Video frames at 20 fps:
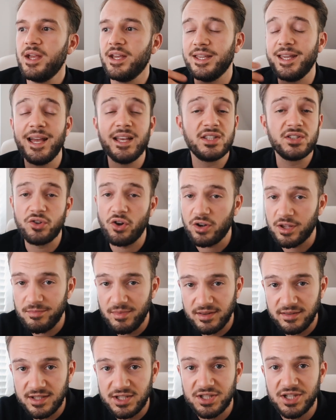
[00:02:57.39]
Yes,
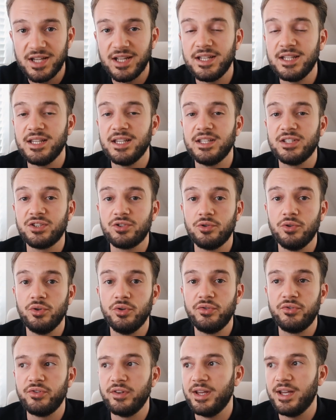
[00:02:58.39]
documenting the journey is
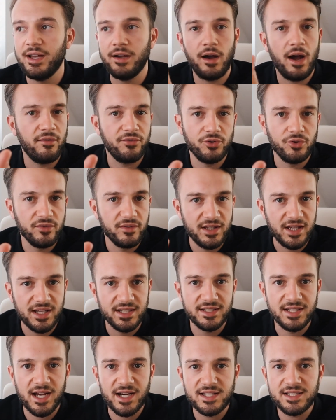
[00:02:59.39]
good. I've done the
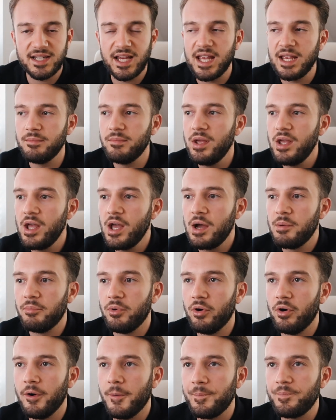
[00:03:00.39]
exact same.
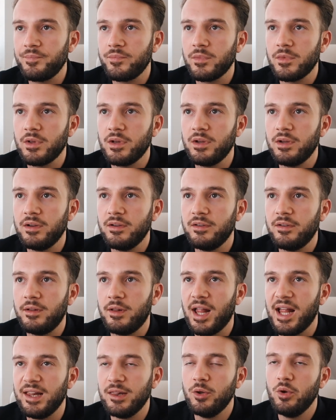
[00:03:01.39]
But, like,